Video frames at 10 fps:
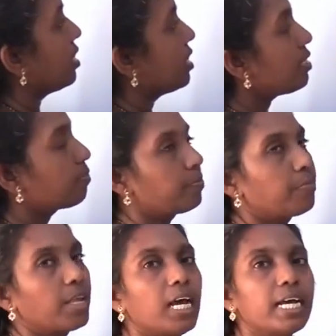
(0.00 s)
is
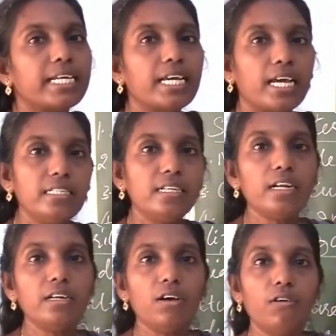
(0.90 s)
get
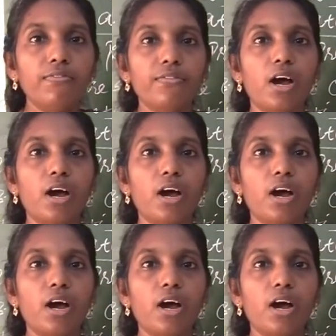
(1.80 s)
rid of